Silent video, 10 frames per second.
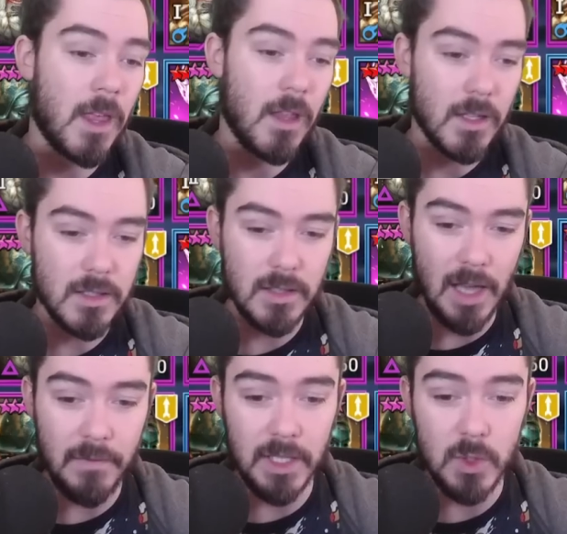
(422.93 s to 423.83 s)

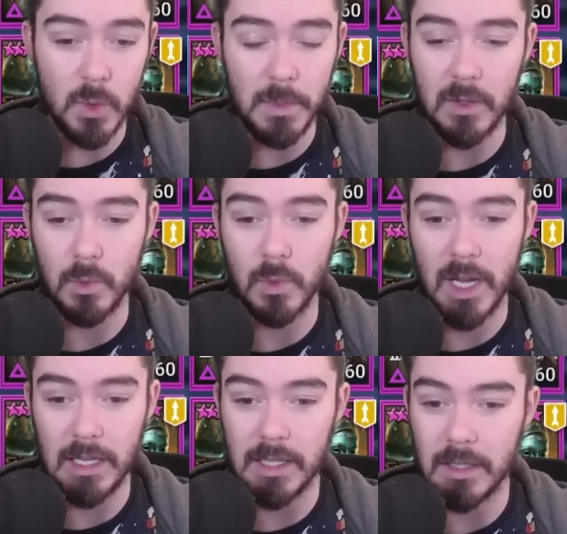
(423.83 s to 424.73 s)
Savage would be
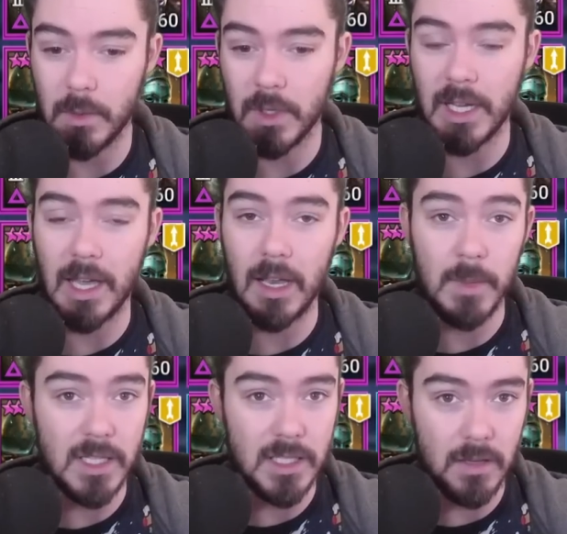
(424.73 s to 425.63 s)
great, ignoring
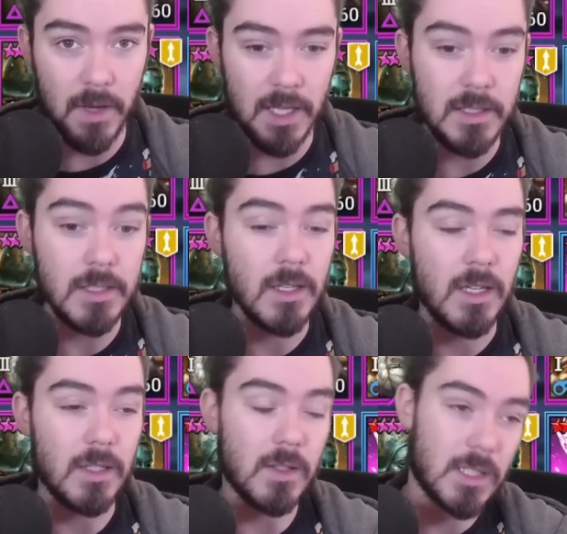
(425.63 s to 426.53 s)
enemy defense.
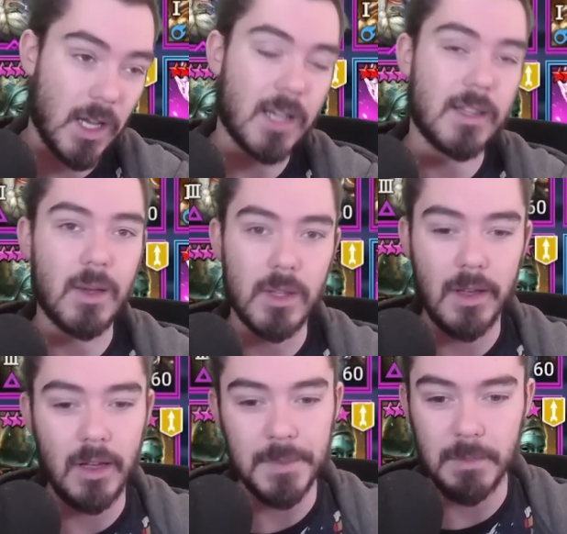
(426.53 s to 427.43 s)
You stack that with the
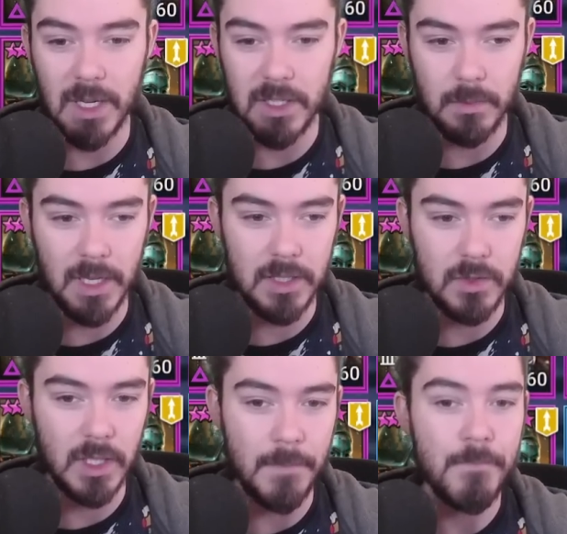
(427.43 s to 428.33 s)
Helm Smasher
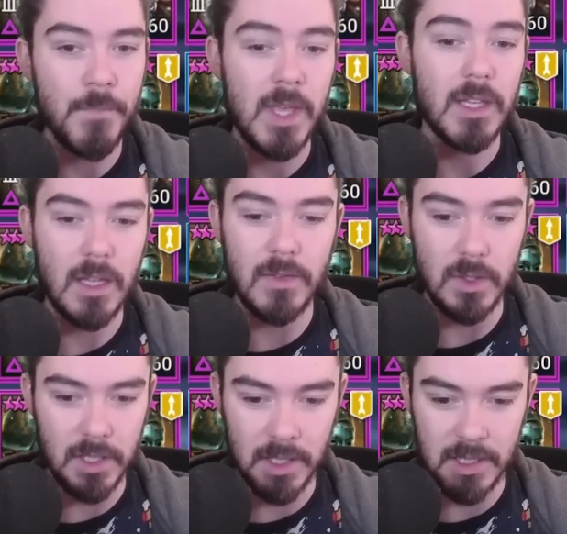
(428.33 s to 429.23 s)
Mastery, gives
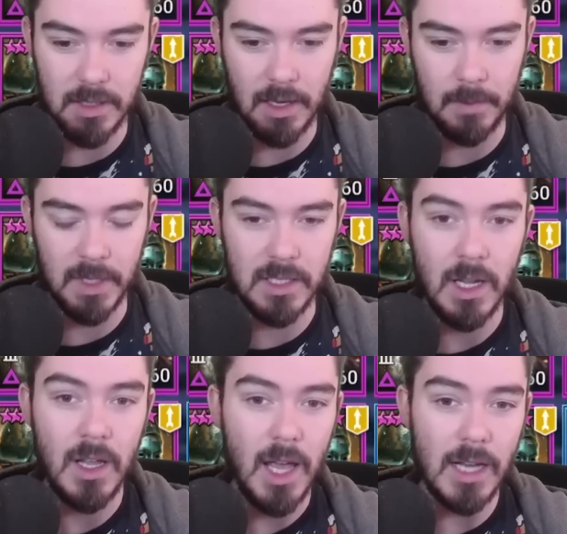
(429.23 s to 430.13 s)
you tons of damage.
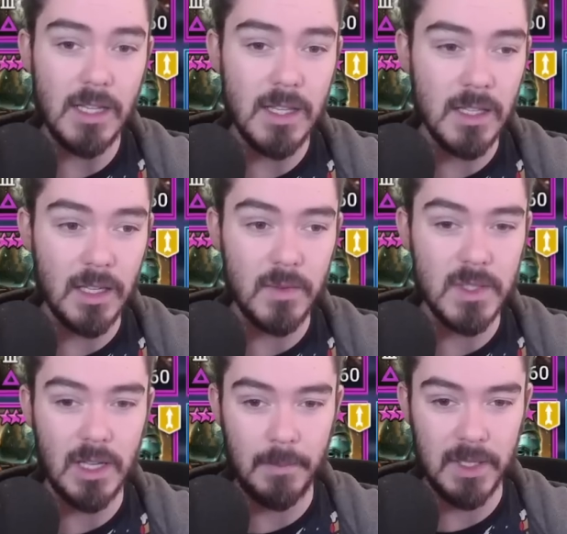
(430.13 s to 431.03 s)
Anything that gives
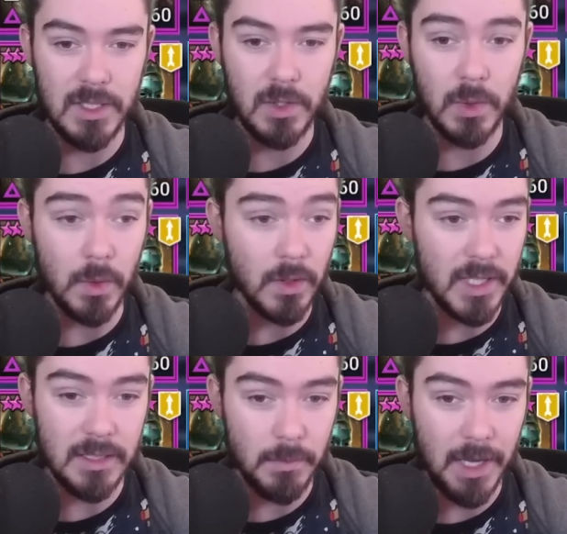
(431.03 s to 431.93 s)
damage, Cruel
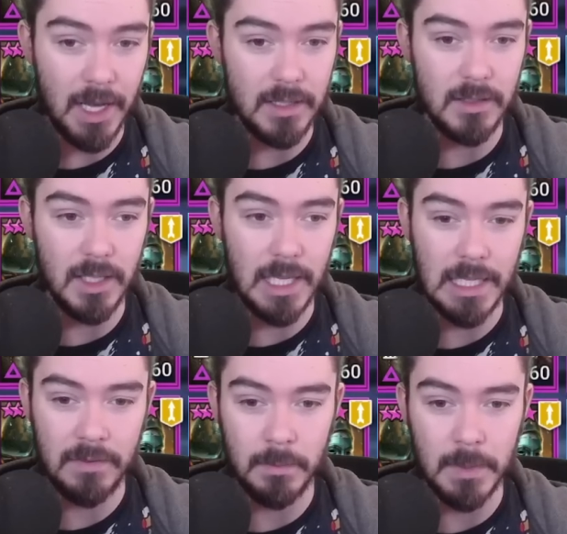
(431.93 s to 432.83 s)
isn't bad, and you can get
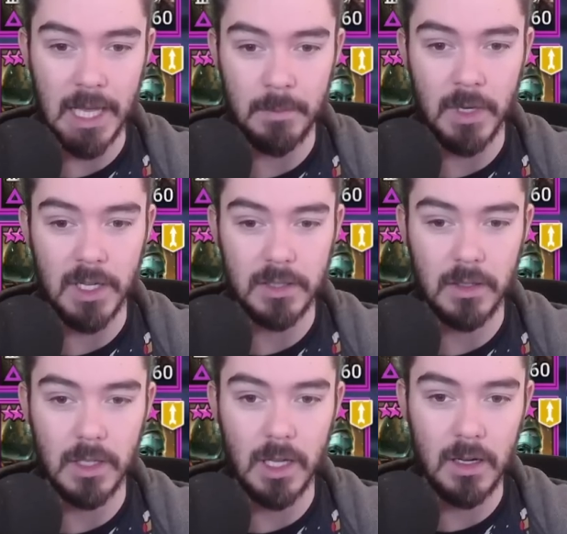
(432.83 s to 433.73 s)
that from Clan Boss
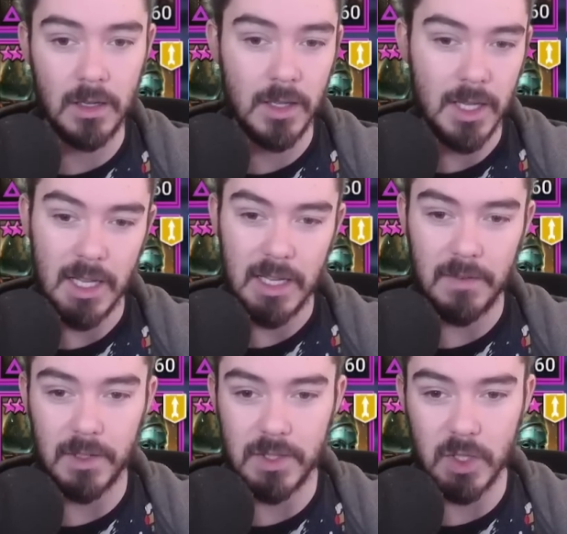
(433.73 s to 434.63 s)
early on.
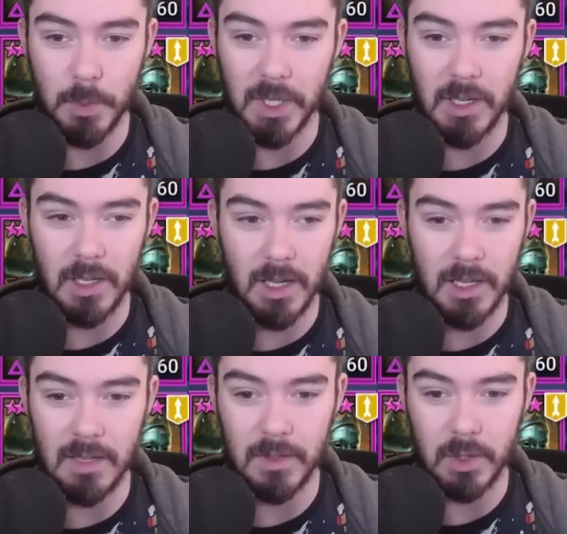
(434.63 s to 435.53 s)
If you're super early
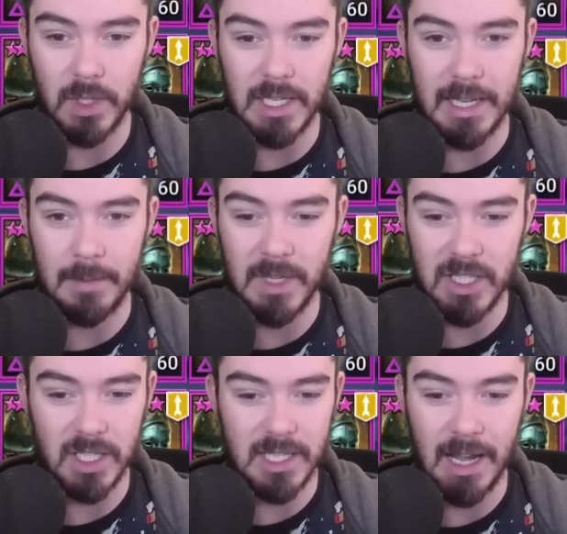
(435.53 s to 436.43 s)
on, even crit
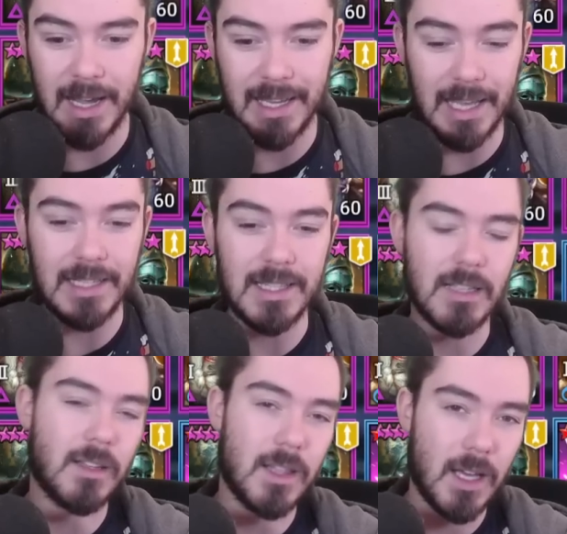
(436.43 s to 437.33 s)
damage, attack,
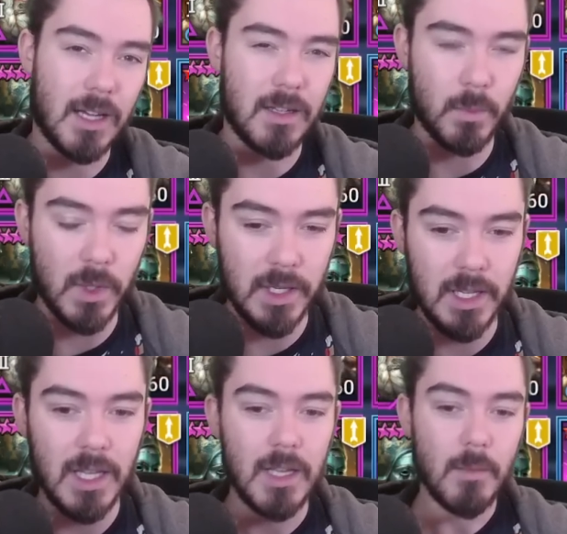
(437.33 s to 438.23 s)
anything like that can
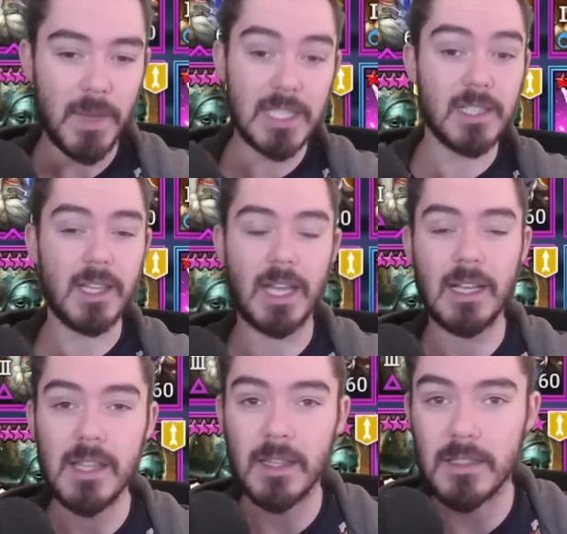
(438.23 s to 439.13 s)
work. Basically,
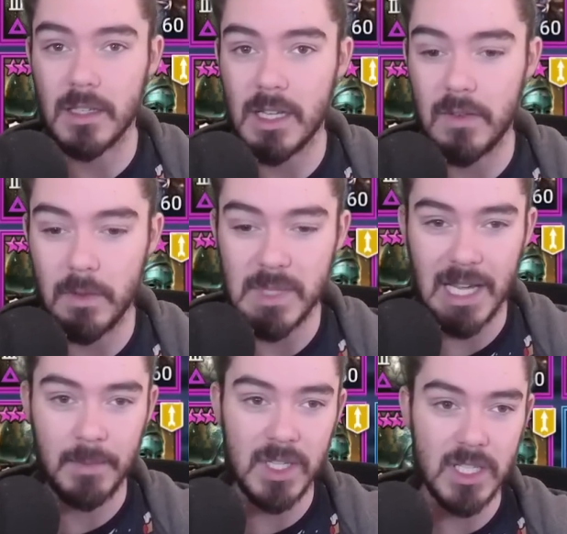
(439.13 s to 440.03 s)
anything that's going to give him
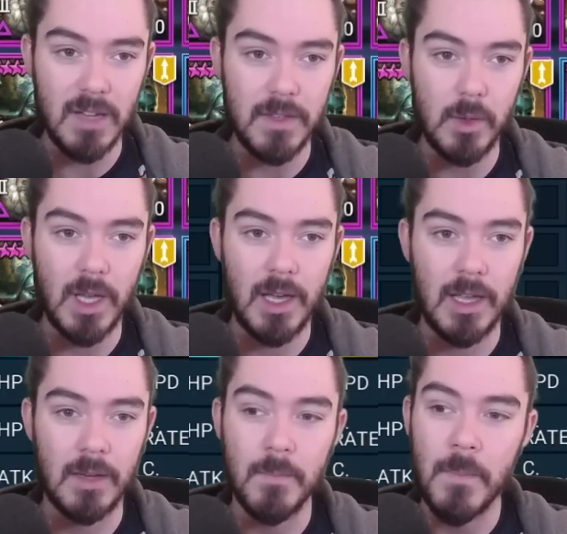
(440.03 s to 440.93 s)
damage if you
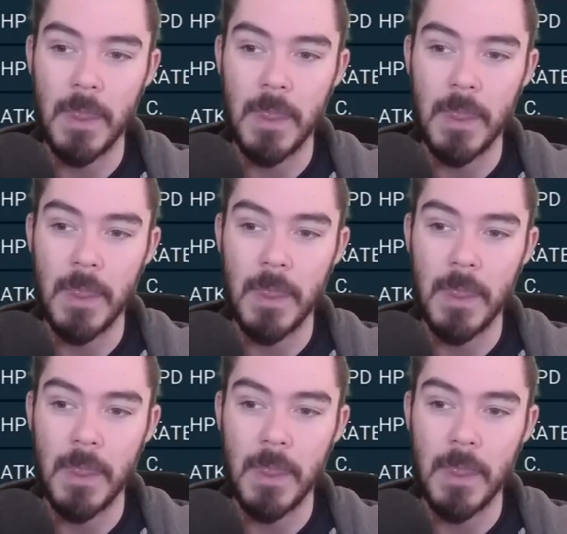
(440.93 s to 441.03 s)
can.